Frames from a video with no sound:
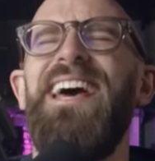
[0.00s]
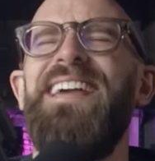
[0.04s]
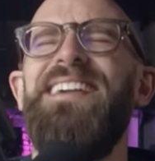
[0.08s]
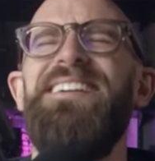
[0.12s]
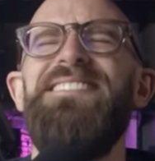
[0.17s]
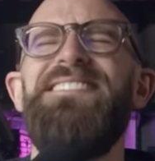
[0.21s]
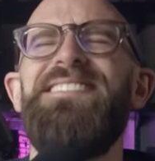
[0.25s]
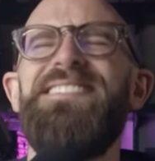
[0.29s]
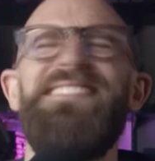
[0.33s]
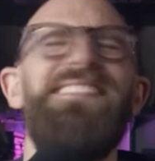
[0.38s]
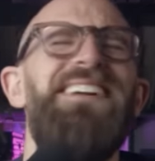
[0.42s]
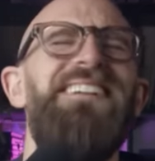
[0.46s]
Are you
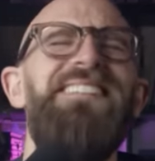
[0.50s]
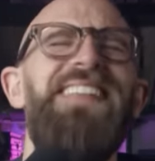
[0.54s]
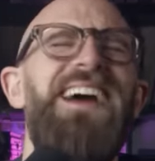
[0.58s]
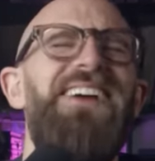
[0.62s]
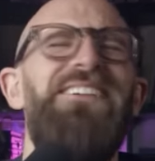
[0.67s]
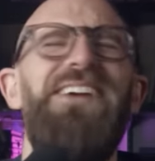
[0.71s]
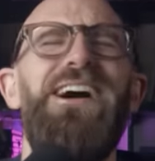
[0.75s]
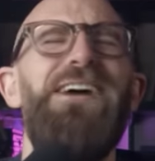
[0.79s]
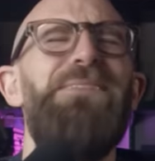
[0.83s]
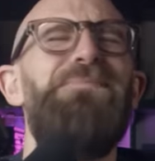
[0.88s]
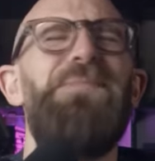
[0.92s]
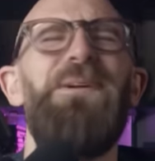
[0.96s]
just on
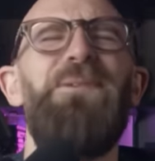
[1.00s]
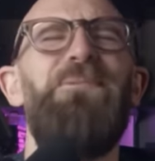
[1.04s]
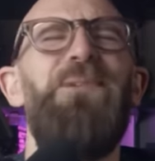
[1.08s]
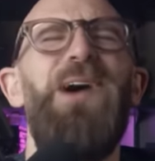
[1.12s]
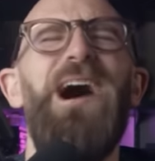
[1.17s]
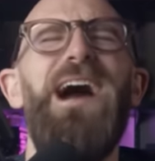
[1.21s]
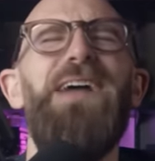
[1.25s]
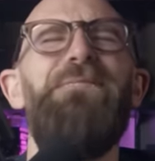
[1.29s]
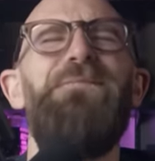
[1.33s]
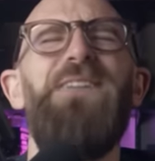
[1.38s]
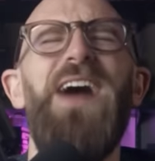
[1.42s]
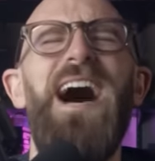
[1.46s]
their open
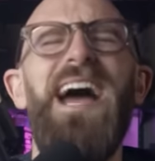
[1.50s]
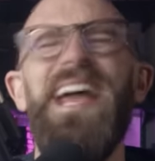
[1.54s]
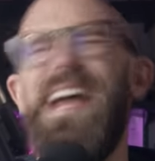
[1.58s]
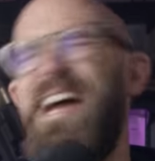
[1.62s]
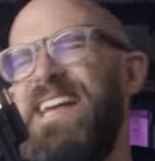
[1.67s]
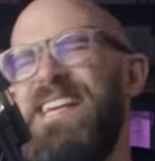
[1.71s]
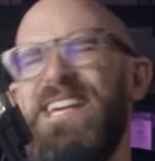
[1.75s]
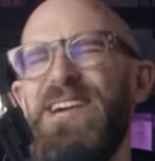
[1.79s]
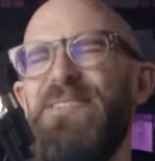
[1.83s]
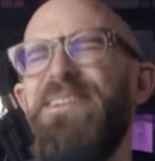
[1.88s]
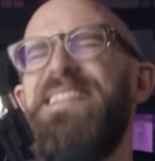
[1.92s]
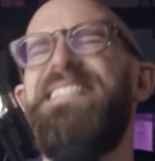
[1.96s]
Wi-Fi? Are
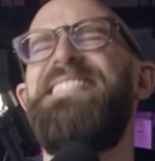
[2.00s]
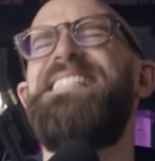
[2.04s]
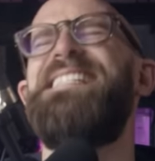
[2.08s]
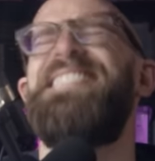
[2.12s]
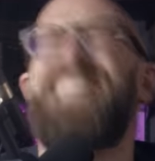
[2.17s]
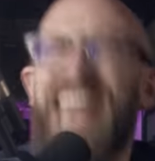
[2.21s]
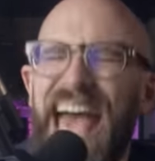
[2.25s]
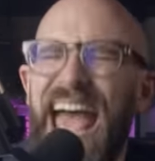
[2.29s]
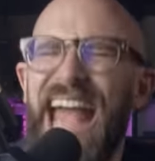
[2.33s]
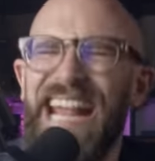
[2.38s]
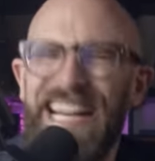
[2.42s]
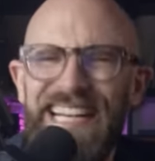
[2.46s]
you
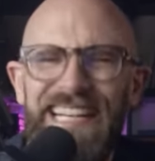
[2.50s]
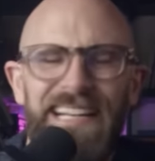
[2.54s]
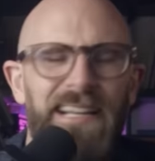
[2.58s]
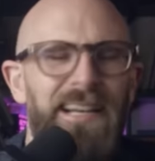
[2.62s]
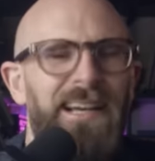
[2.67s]
insane?